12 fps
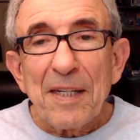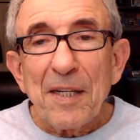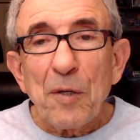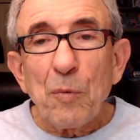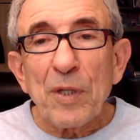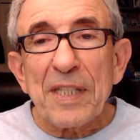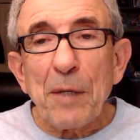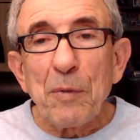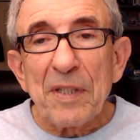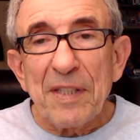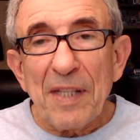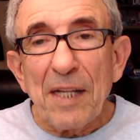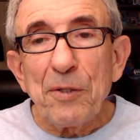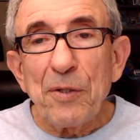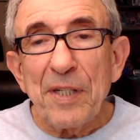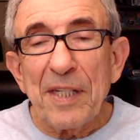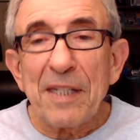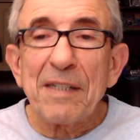What I will tell you
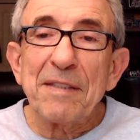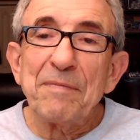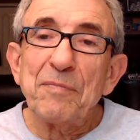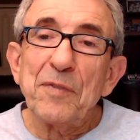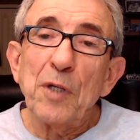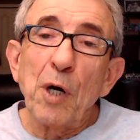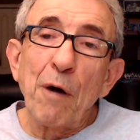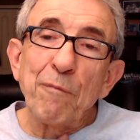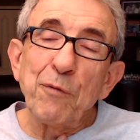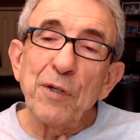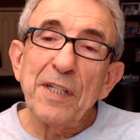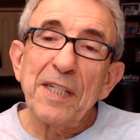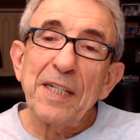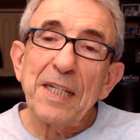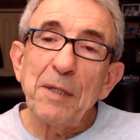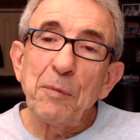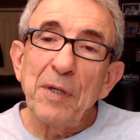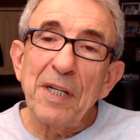here, hopefully,
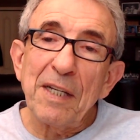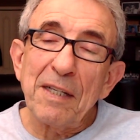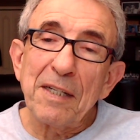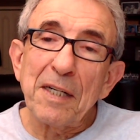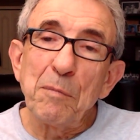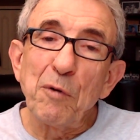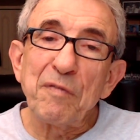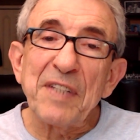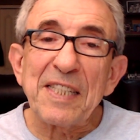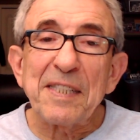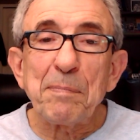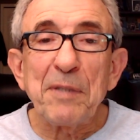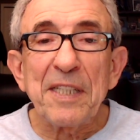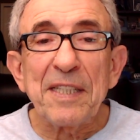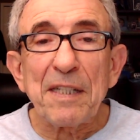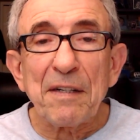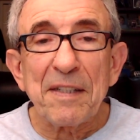will remove that splinter.